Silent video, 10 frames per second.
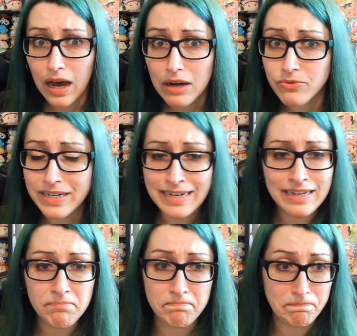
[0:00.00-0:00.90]

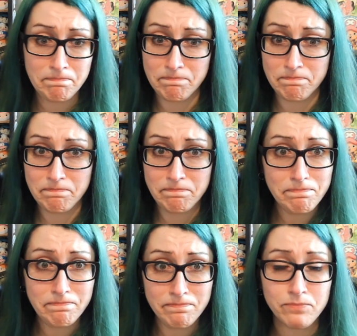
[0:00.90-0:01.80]
Really?
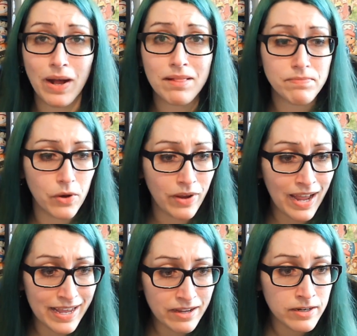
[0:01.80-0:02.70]
Well,
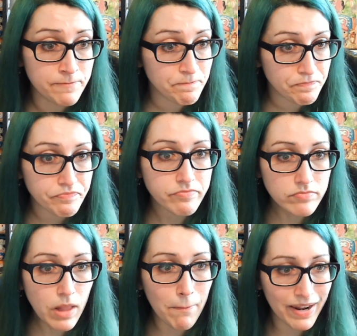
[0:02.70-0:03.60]
okay.
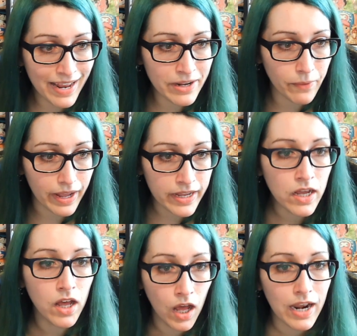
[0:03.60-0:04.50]
But anyway,
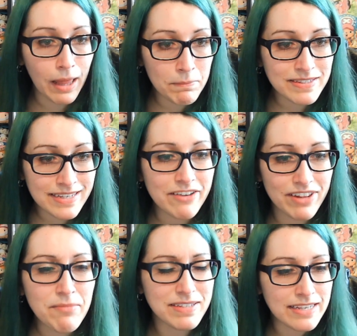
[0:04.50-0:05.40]
let me see
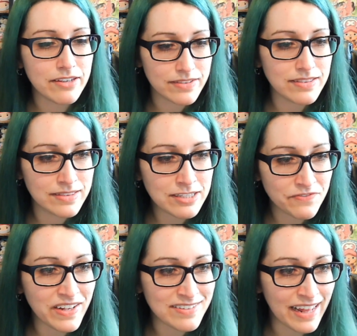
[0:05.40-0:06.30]
if this
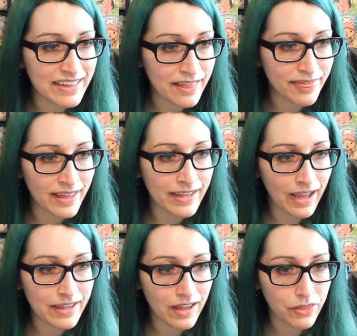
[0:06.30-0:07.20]
feels like the thing
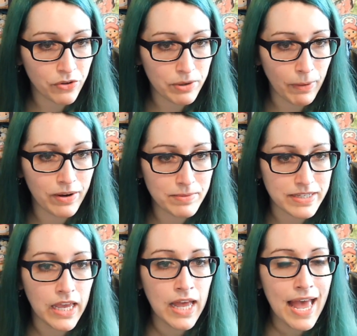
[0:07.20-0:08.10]
I thought about. Let me
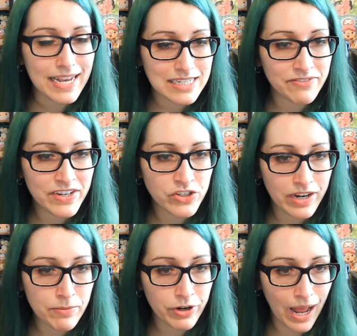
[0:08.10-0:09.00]
see. Excavation
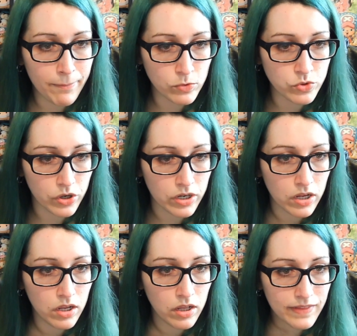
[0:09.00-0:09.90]
labor camp Udon.
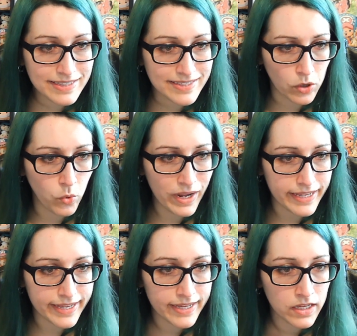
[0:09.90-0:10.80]
That's a
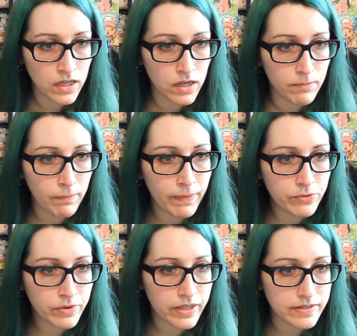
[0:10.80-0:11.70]
quake.
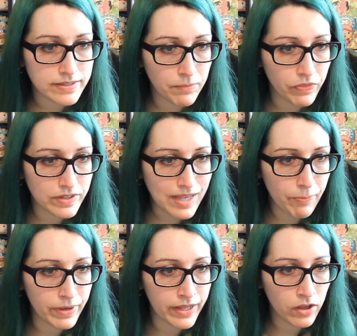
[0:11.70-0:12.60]
Babanuki, something's
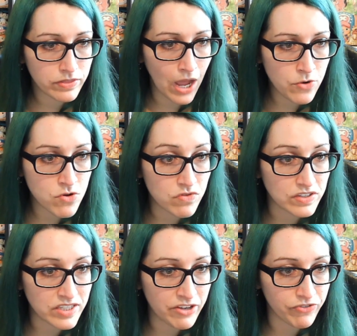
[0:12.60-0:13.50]
happening down on the
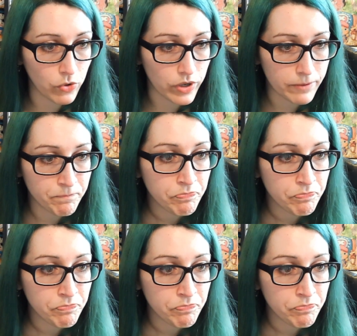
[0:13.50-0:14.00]
seafloor.